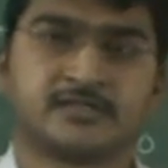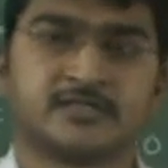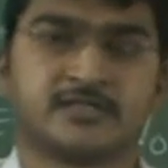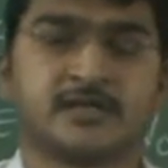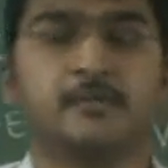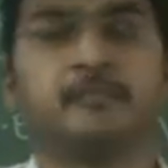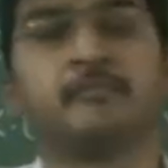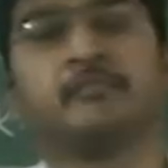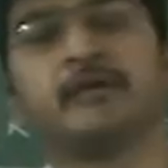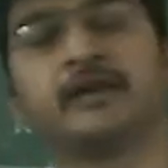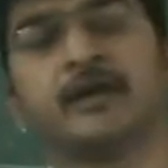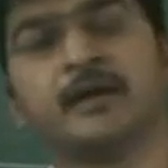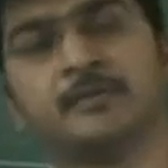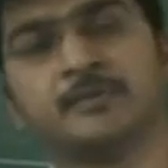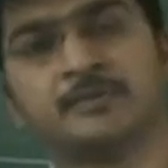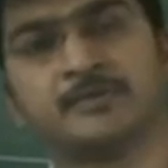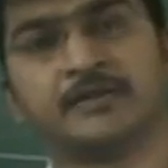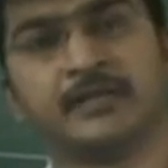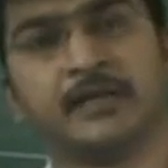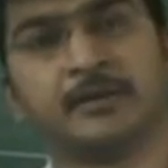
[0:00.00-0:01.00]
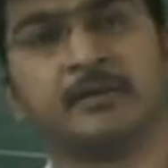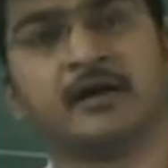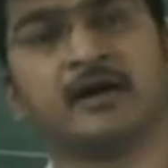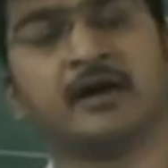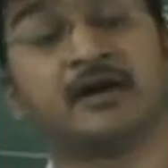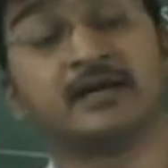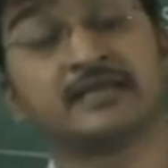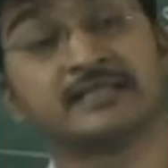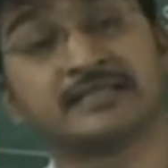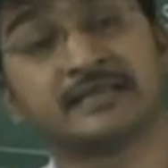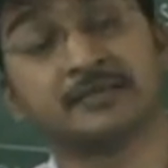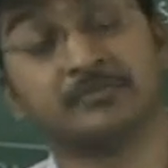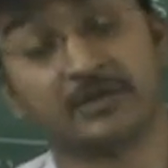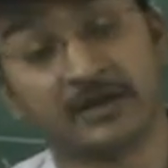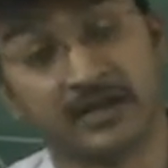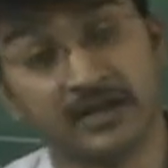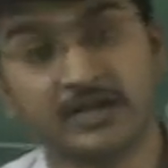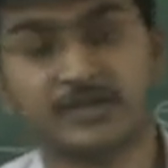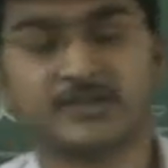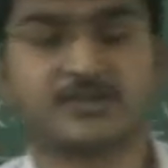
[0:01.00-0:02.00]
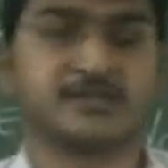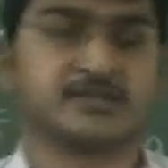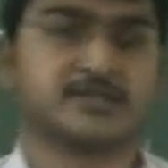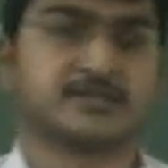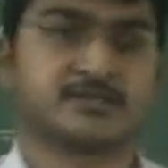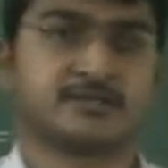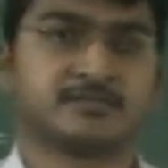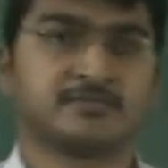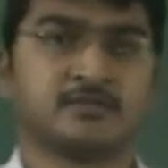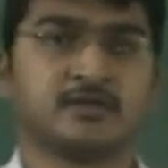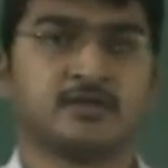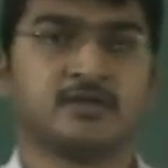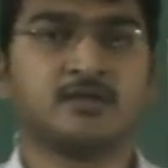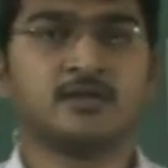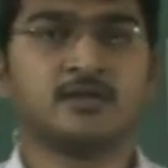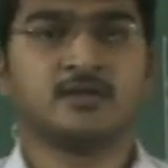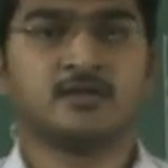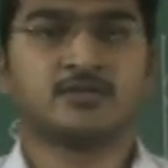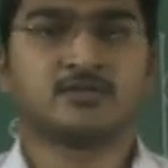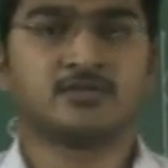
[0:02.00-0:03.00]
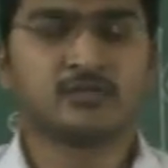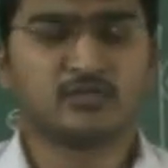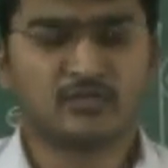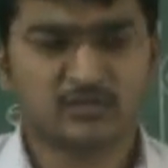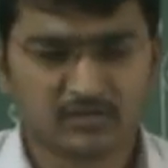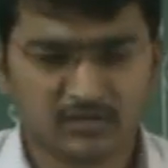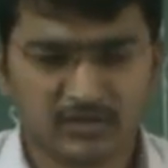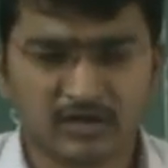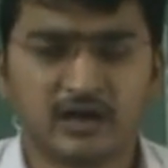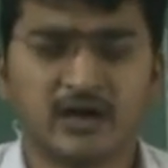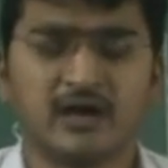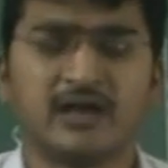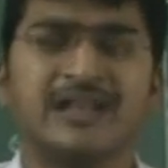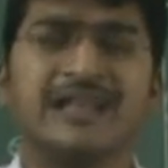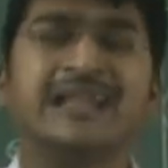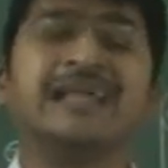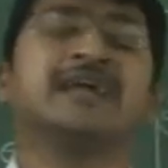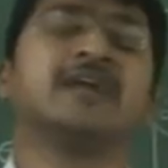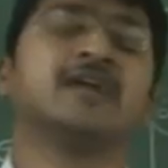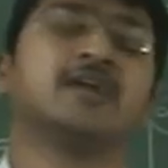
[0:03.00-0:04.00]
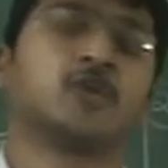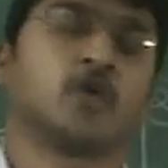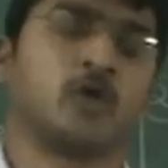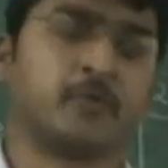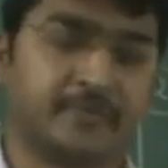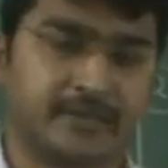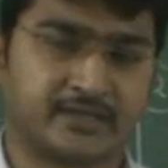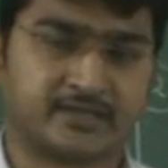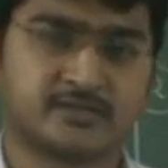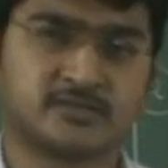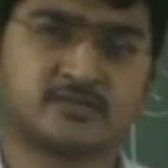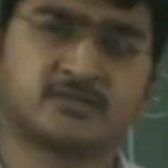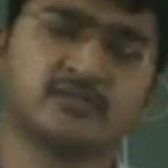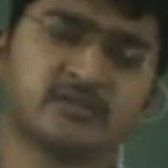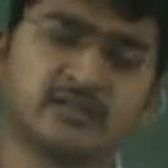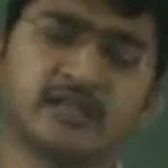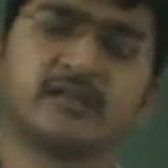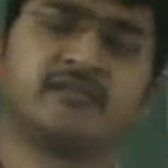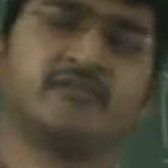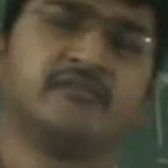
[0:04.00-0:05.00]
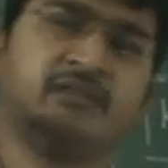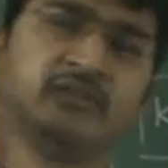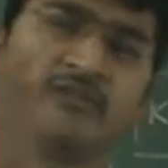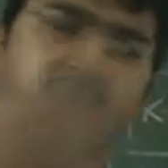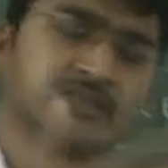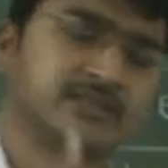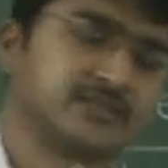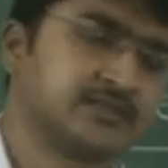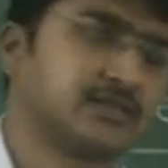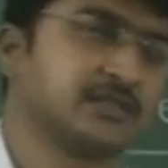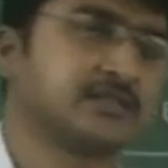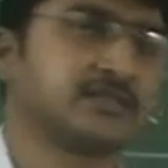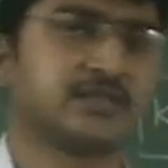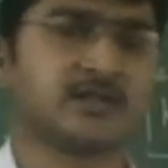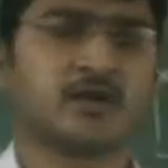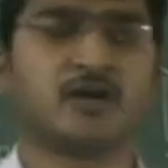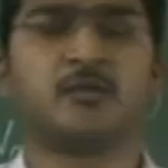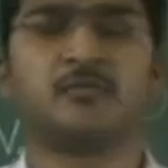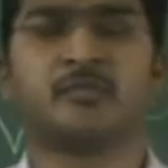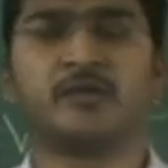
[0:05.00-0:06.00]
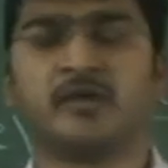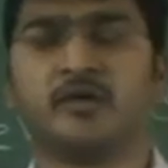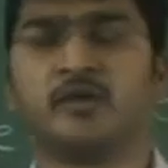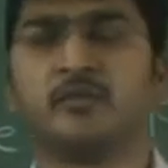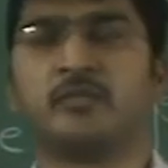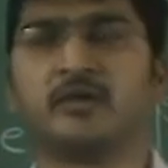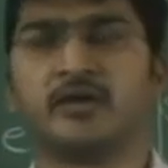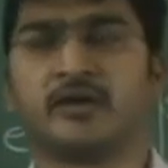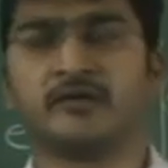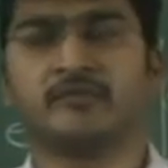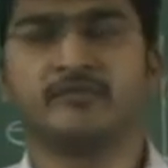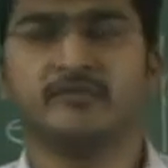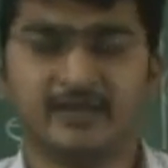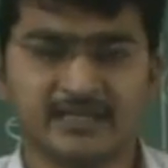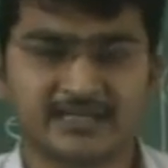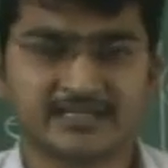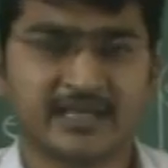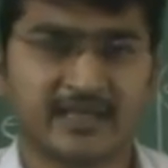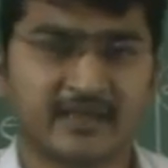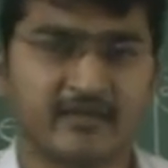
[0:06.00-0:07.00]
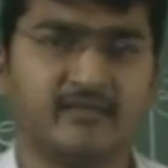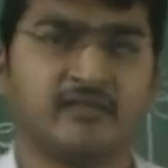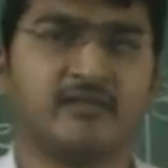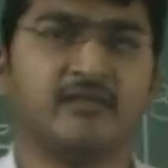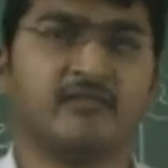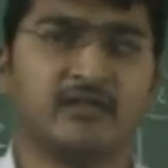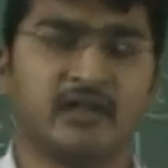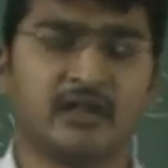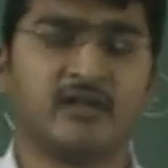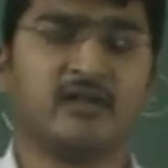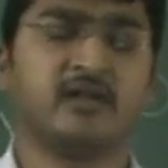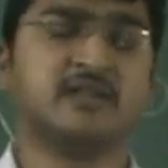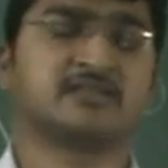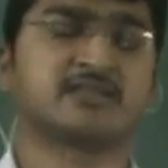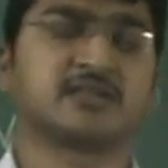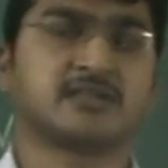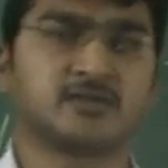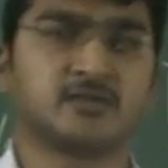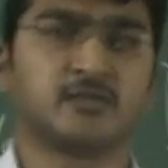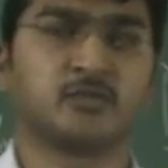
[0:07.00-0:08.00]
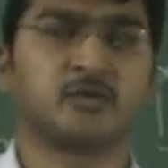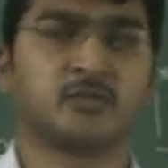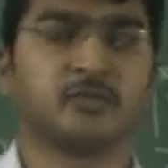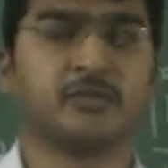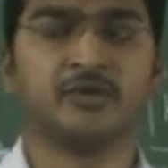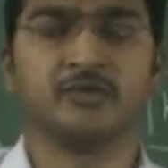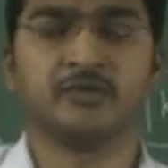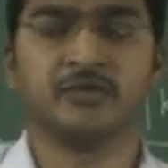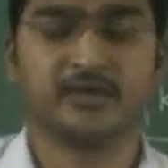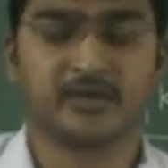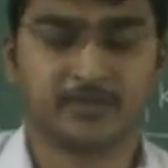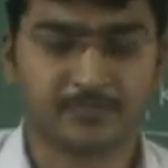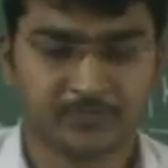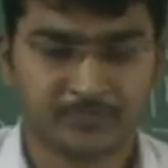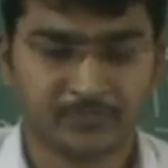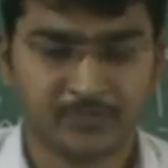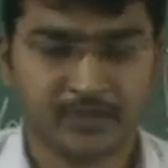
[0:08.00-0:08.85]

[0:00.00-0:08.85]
Sometimes they may ask some relations, so linked topics, so that we will discuss in competitive point of view. Let's discuss about PU here.